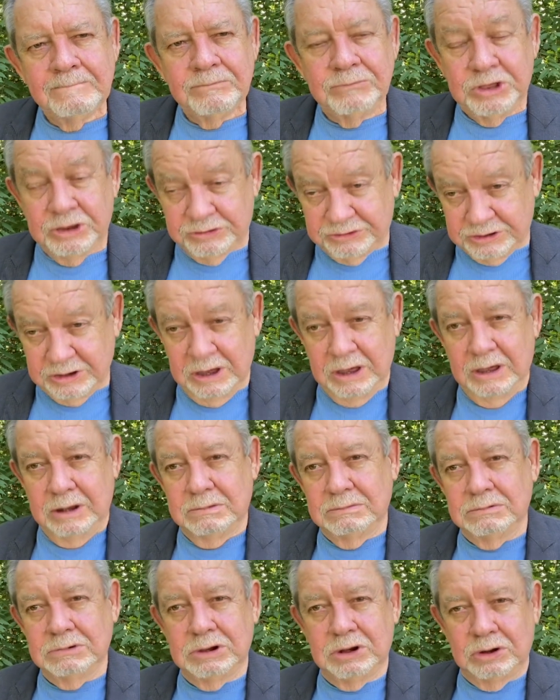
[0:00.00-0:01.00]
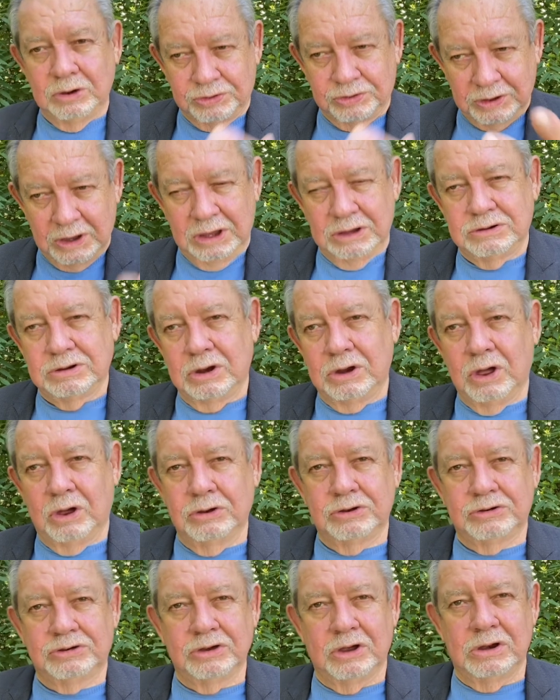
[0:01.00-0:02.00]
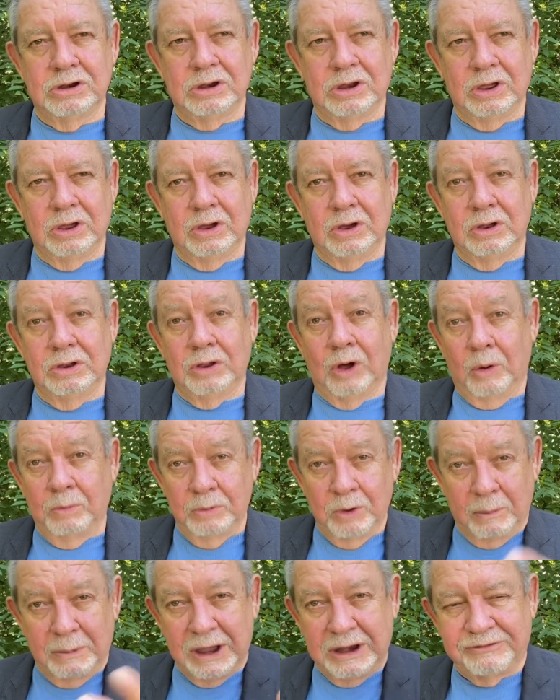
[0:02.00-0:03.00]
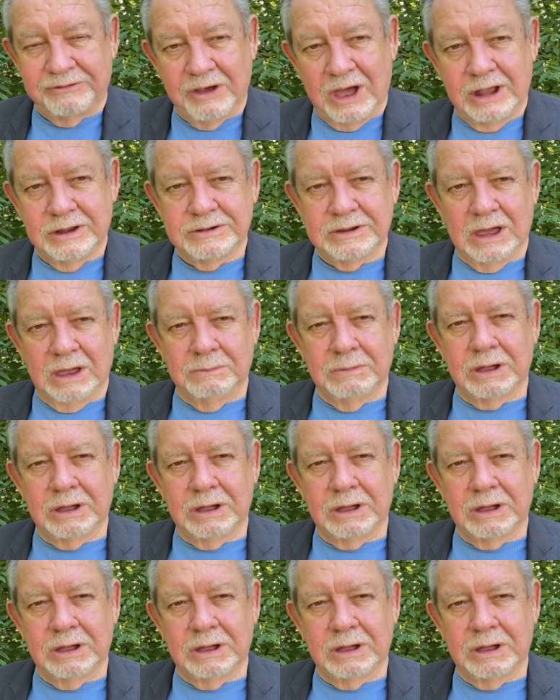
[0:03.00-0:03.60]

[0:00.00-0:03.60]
You sin, you do things you know you shouldn't do and hope nobody finds out,